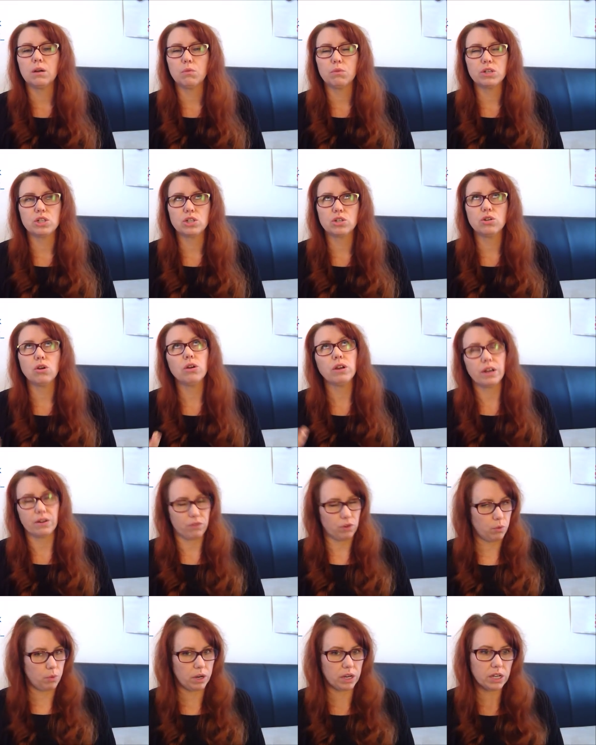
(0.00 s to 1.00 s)
which not
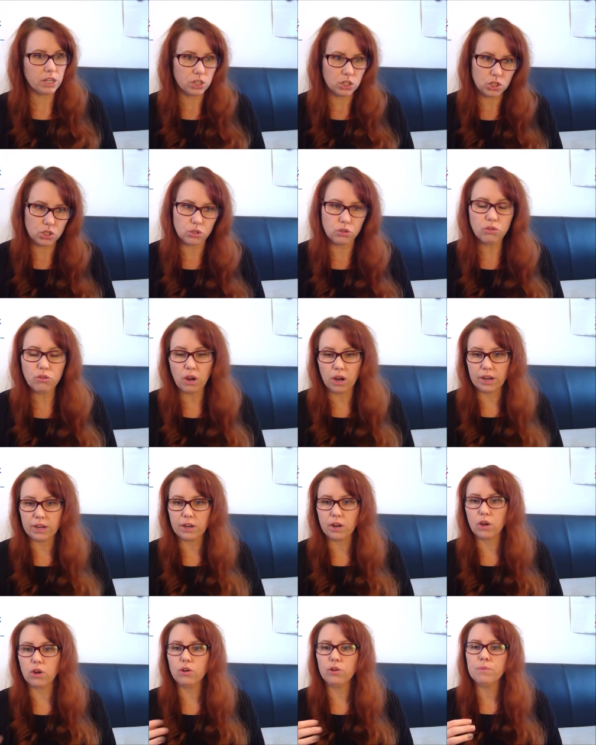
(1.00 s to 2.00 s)
everyone can do, I
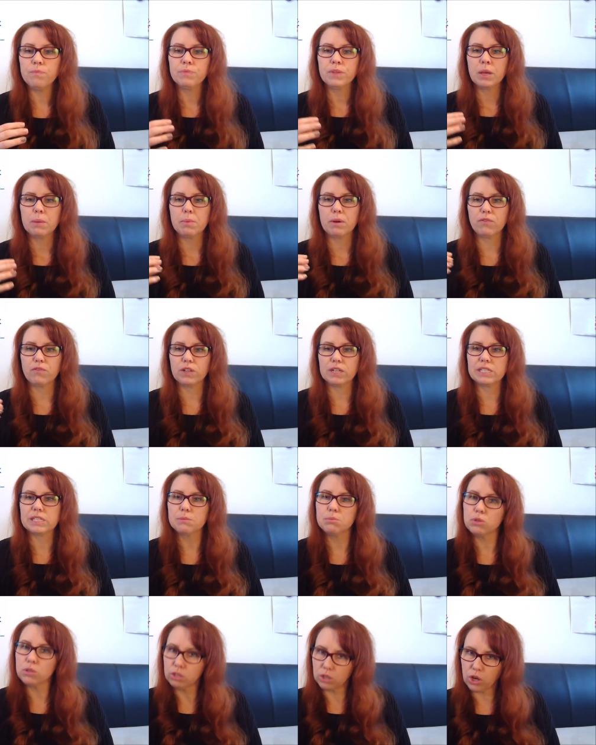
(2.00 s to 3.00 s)
know. But
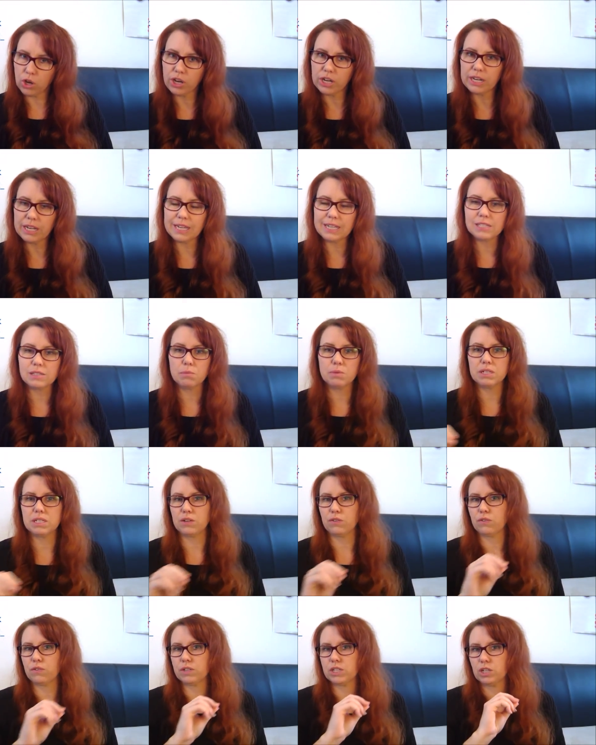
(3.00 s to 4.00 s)
flexible learning is a bit
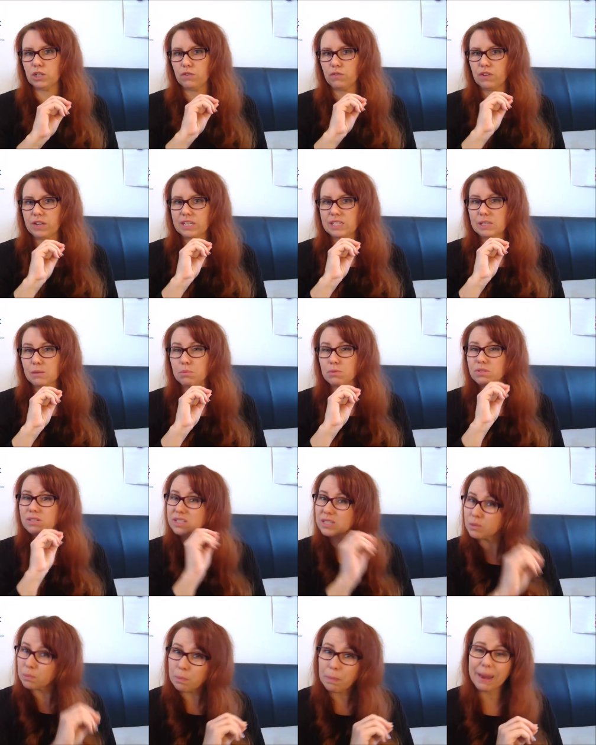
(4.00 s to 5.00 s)
different to flexible
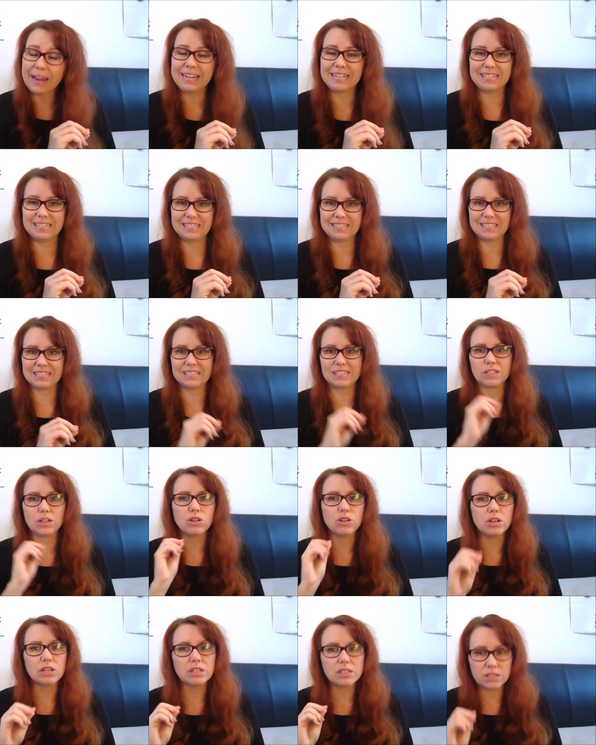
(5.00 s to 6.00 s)
spaces. So
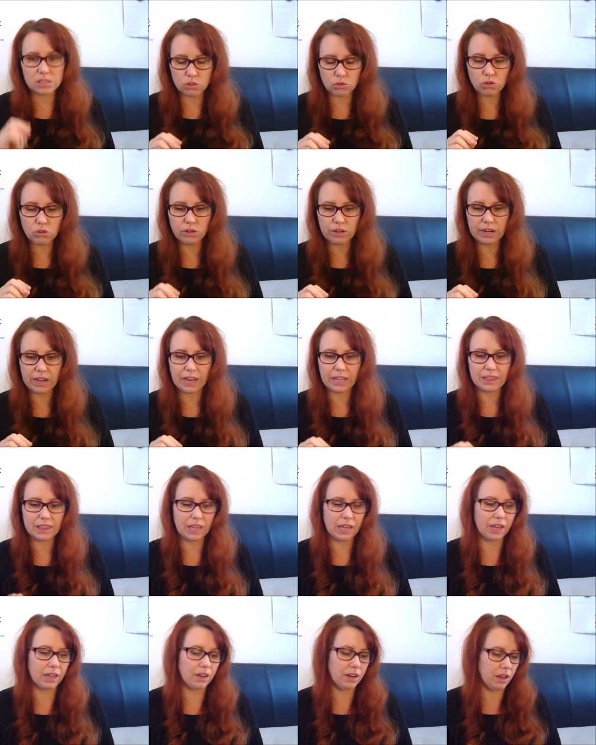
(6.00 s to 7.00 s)
you can still create
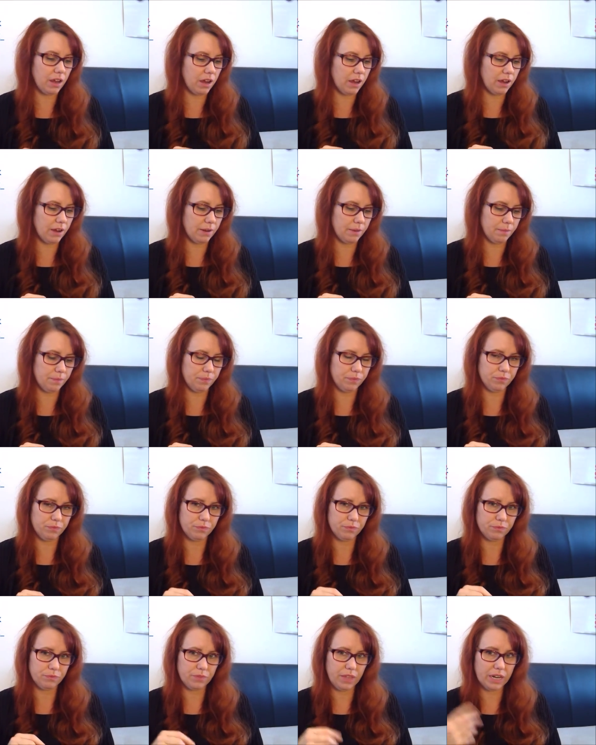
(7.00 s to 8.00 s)
that
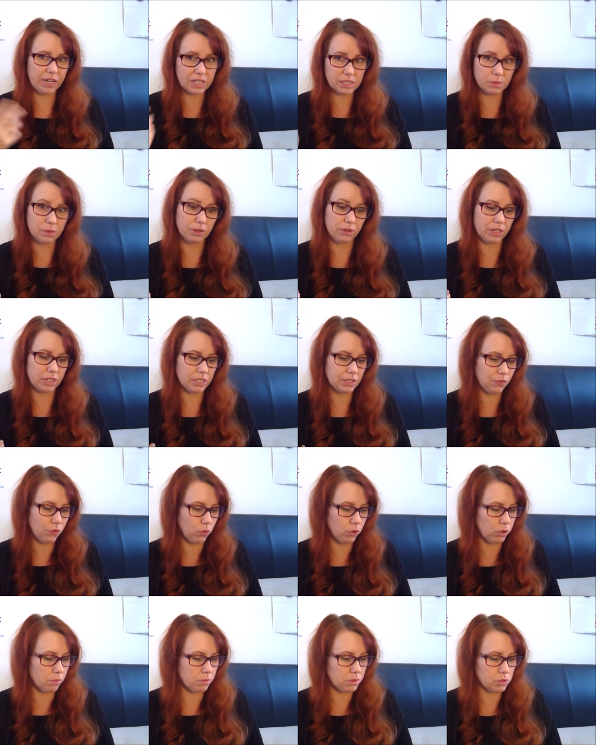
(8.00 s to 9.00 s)
that experience
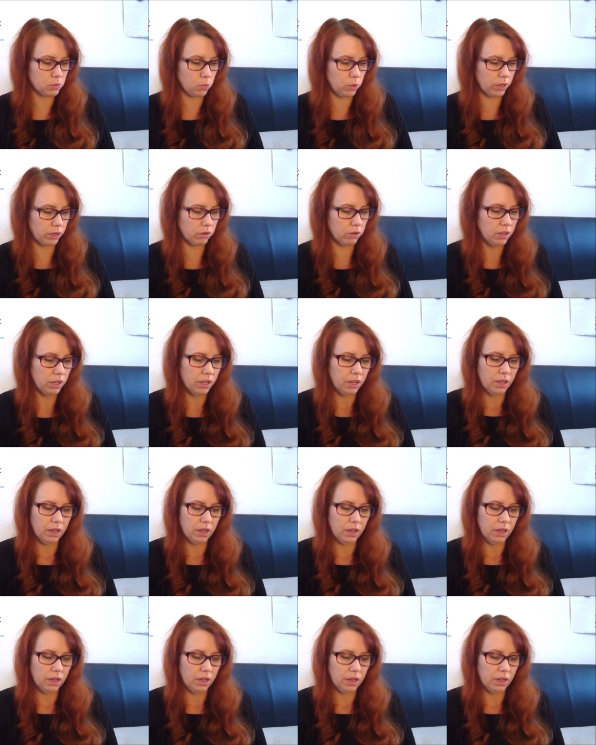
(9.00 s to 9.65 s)
for them as well.